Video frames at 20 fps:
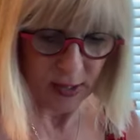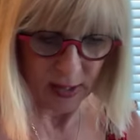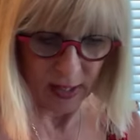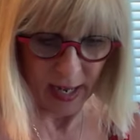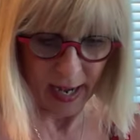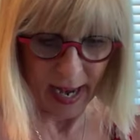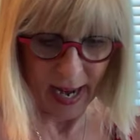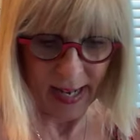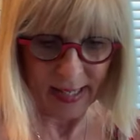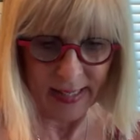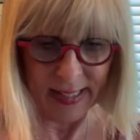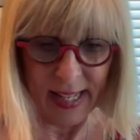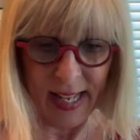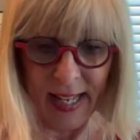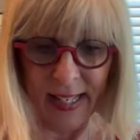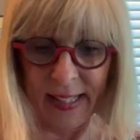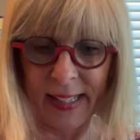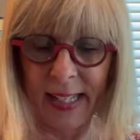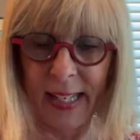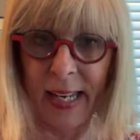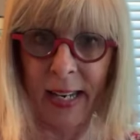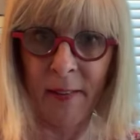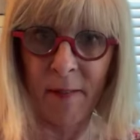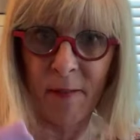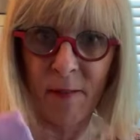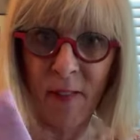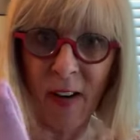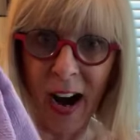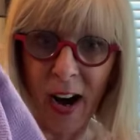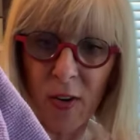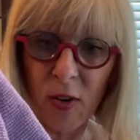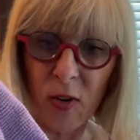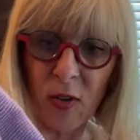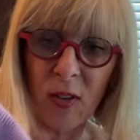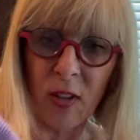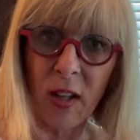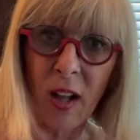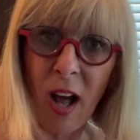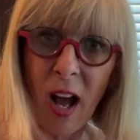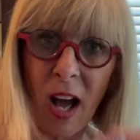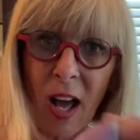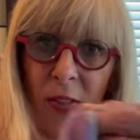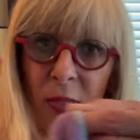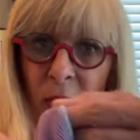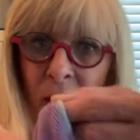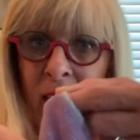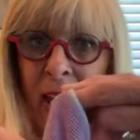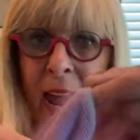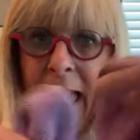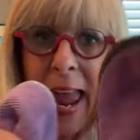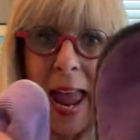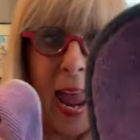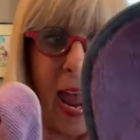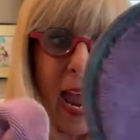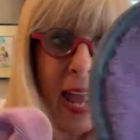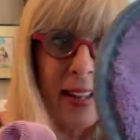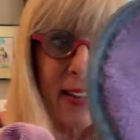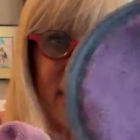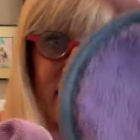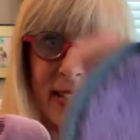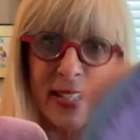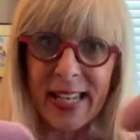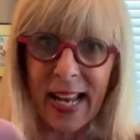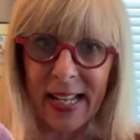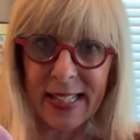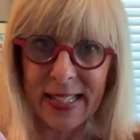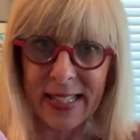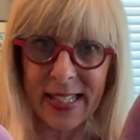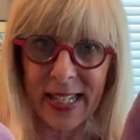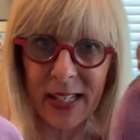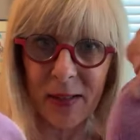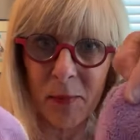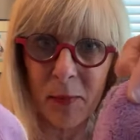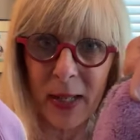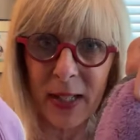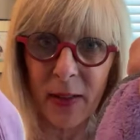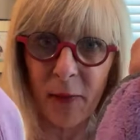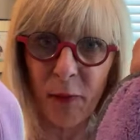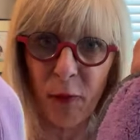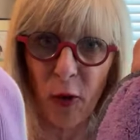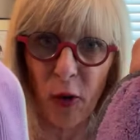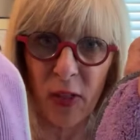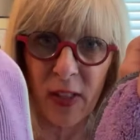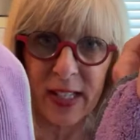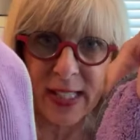and then the Enviro cloth and the dusting mitt for the